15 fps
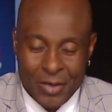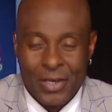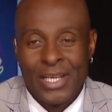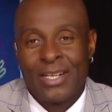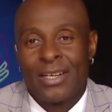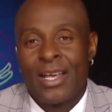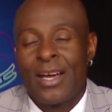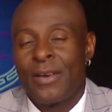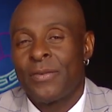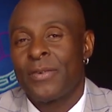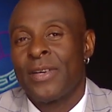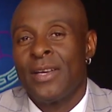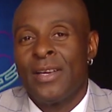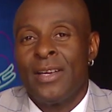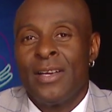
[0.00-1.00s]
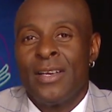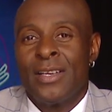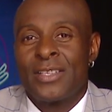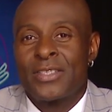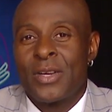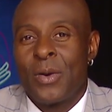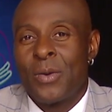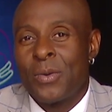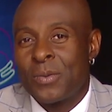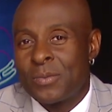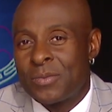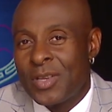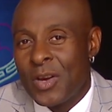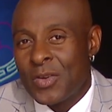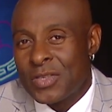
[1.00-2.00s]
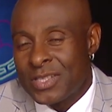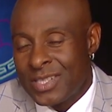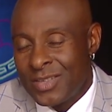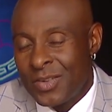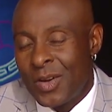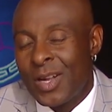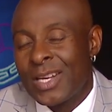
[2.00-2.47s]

He left. So there are still